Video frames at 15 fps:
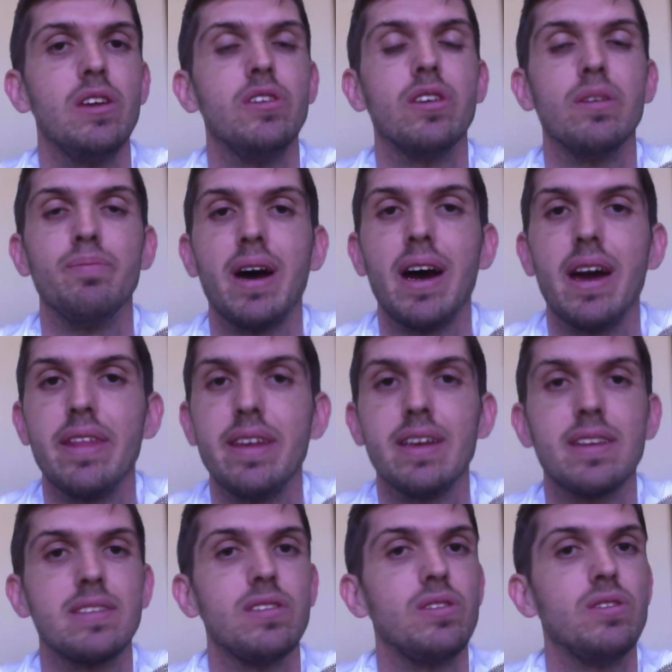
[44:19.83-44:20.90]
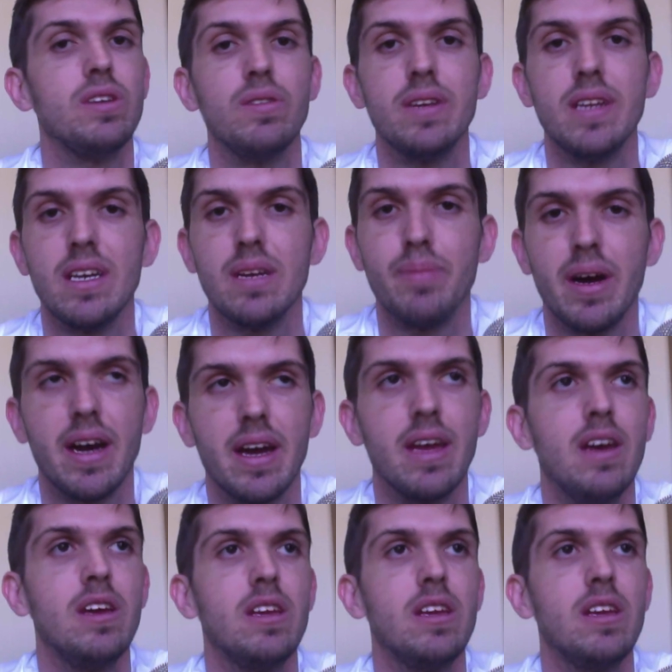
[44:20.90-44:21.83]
You can buy things that you don't need to buy.